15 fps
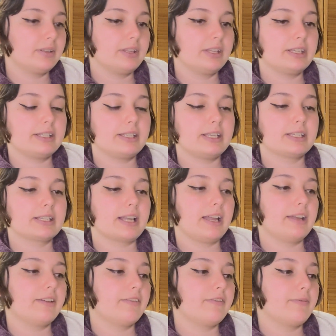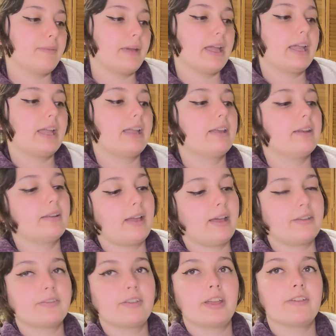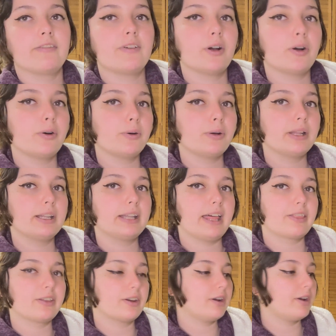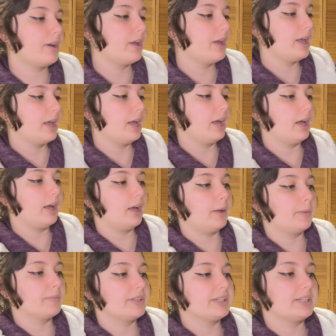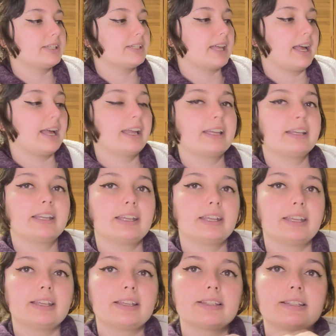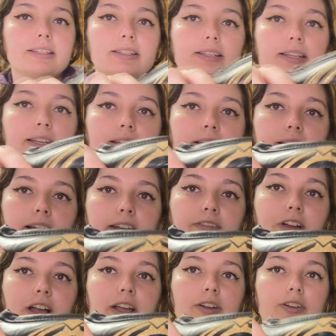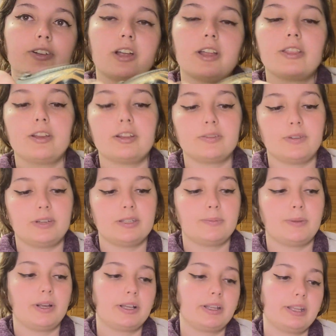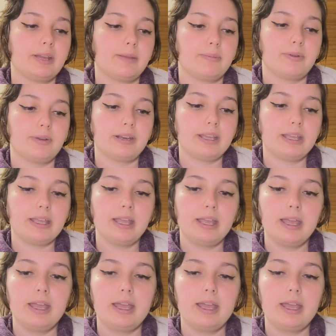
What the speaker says: This is kind of made out of a faux leather. The design is kind of ironed on there. It's very sparkly and pretty.